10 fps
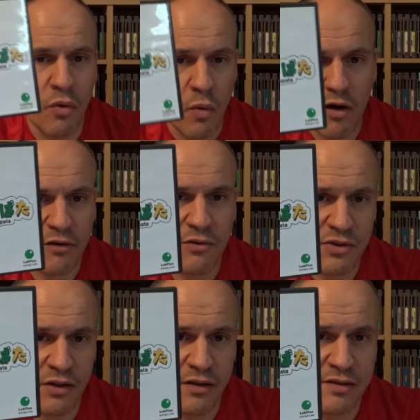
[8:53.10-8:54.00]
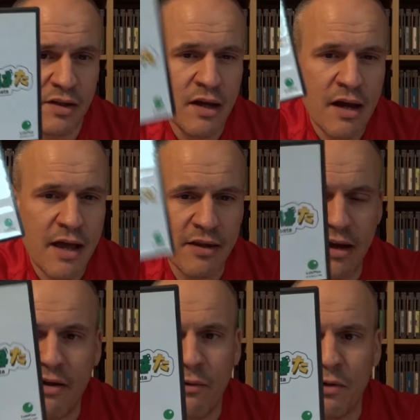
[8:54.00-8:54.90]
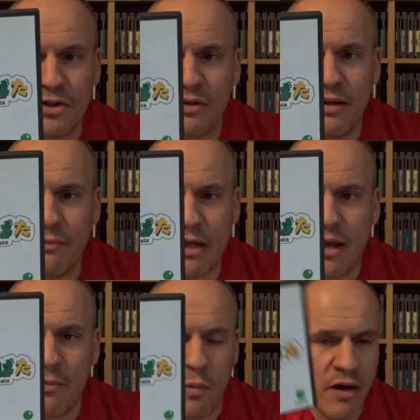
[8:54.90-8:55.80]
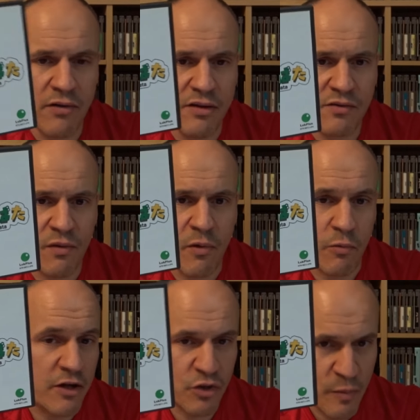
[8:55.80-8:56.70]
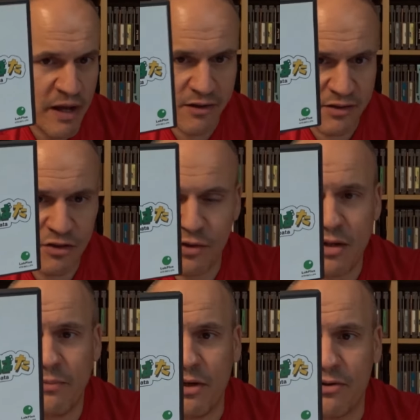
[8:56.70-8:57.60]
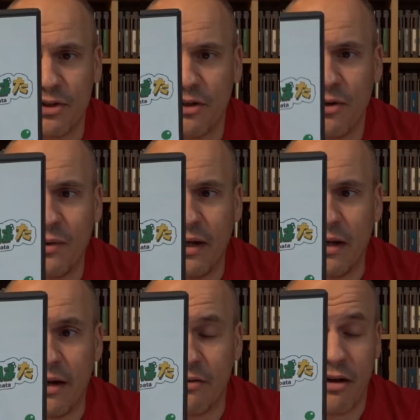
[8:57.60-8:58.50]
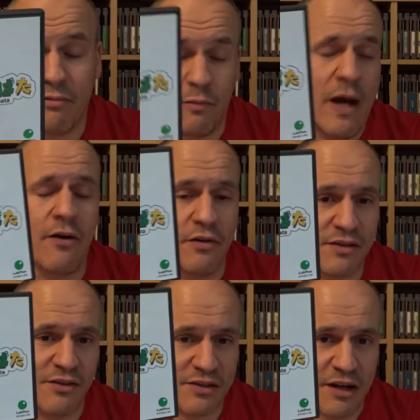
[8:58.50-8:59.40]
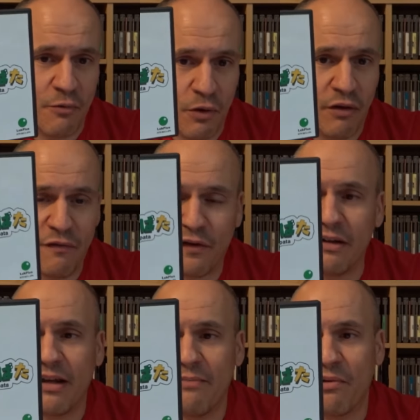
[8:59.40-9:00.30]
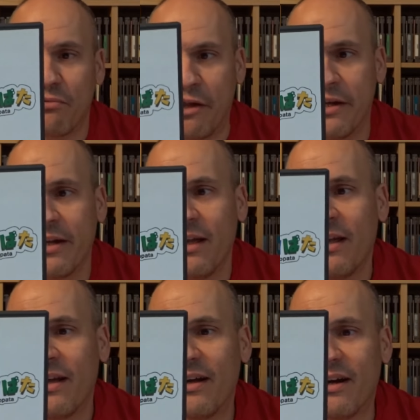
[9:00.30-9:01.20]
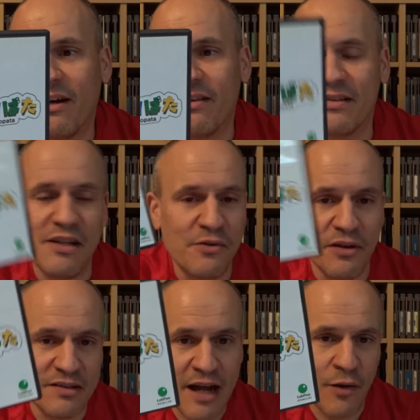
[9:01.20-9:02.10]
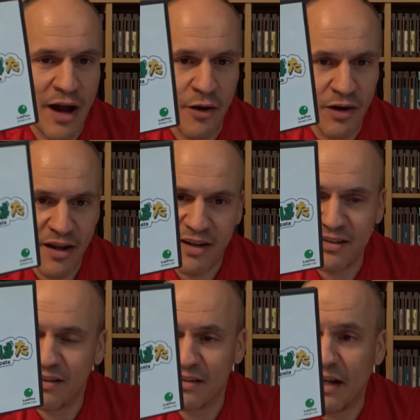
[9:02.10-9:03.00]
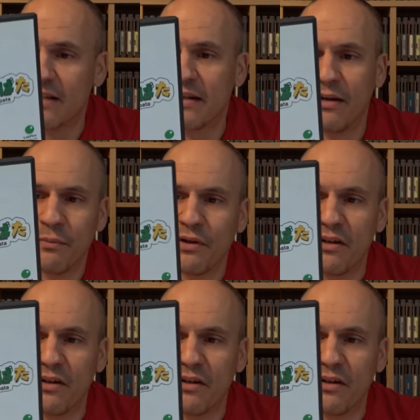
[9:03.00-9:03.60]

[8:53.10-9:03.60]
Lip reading: walkthroughs in this. I think I originally became aware of this from a RetroPal stream years ago, and I thought, wow, this looks like a really fun game to play. The secret is now out, I guess, because it has gotten pretty